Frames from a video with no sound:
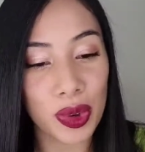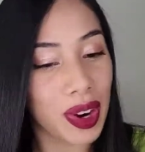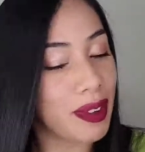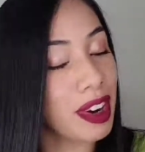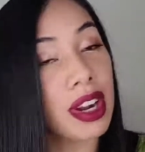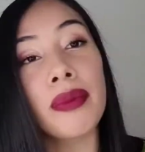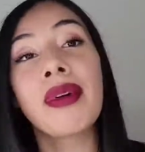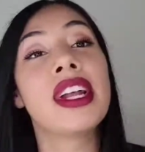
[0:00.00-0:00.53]
Do
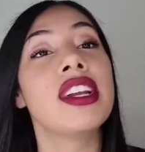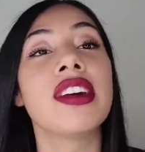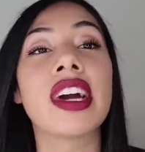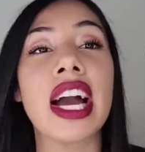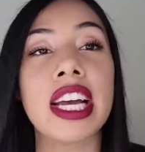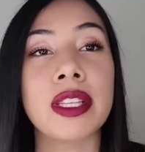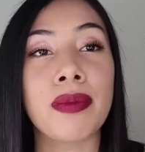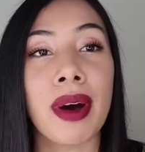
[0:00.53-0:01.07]
I recommend
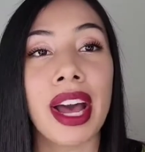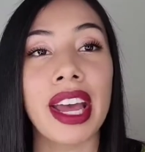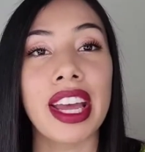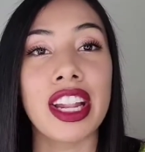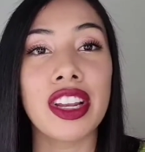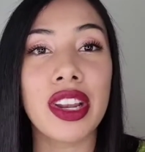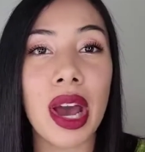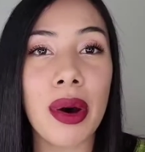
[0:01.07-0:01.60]
you guys buy
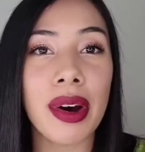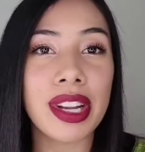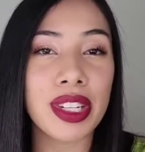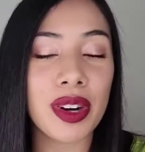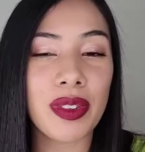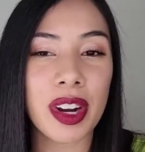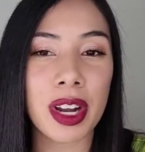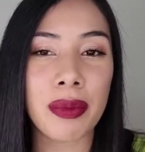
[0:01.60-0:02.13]
it? No, I
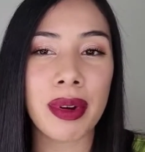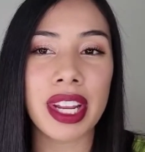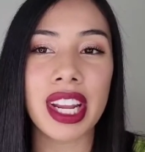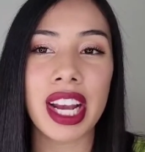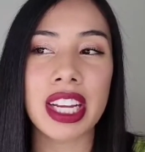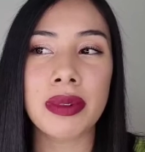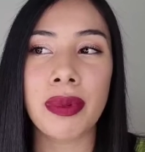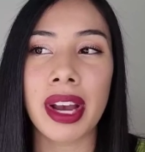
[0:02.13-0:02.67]
don't
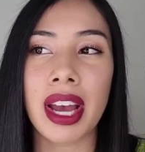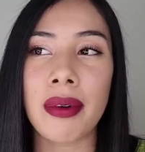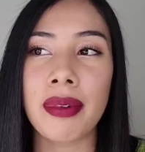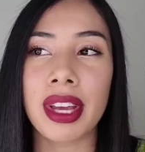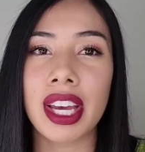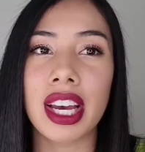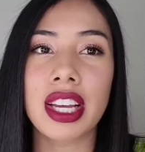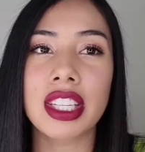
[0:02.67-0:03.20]
recommend you guys buy
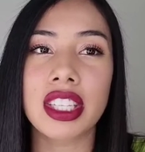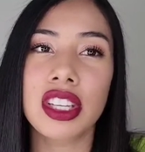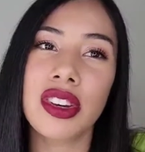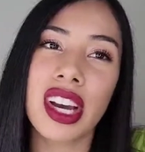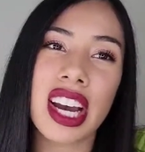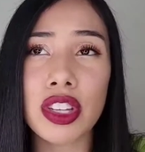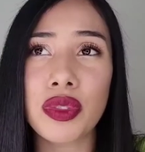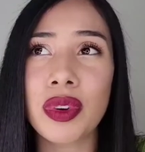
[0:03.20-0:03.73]
it, because
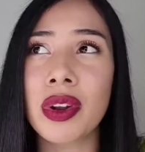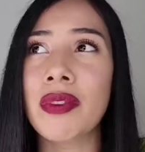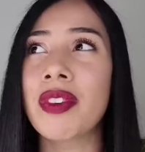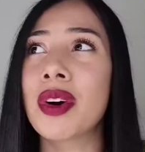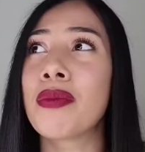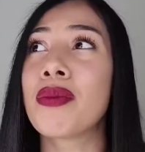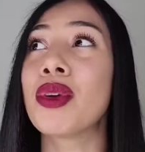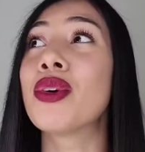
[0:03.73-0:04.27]
girls want to
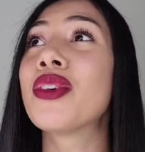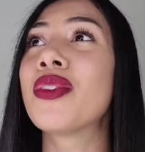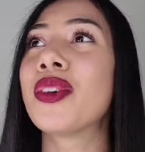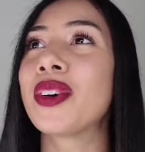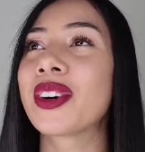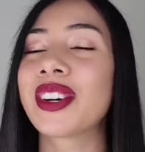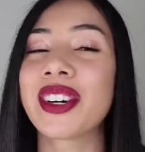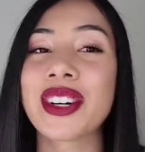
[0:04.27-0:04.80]
feel
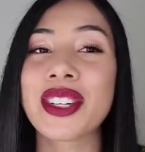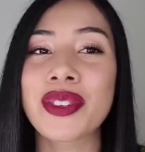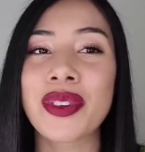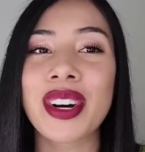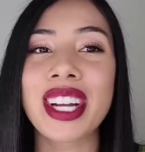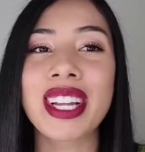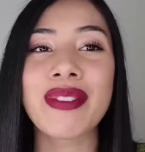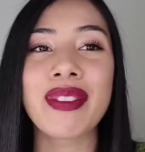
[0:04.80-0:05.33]
beautiful.
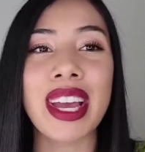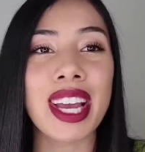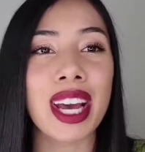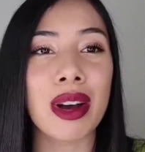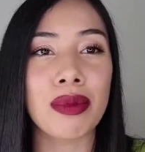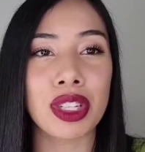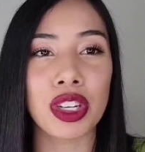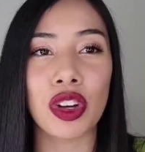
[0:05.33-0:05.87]
Girls want
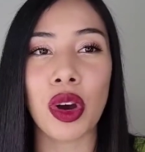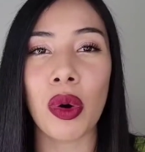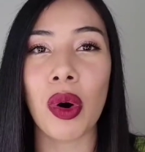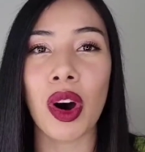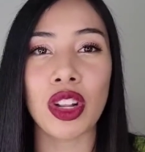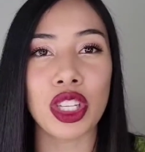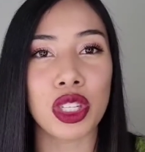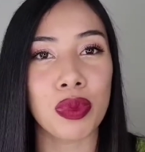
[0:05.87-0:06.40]
makeup to
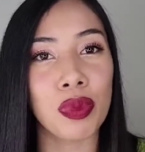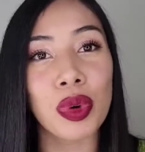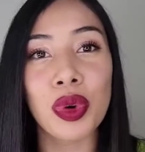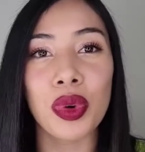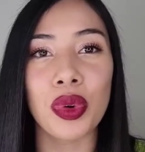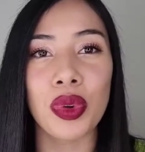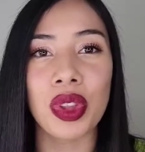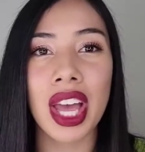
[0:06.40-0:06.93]
go on
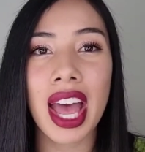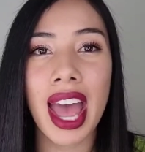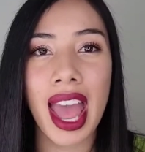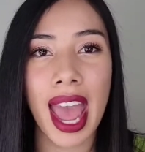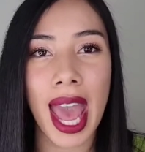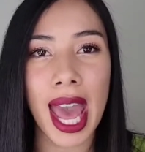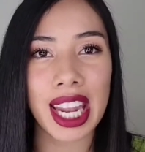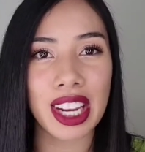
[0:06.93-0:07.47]
smooth
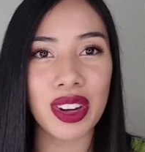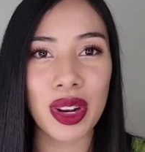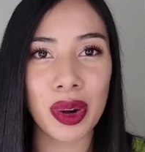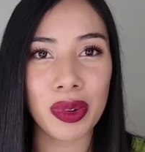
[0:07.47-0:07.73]
and,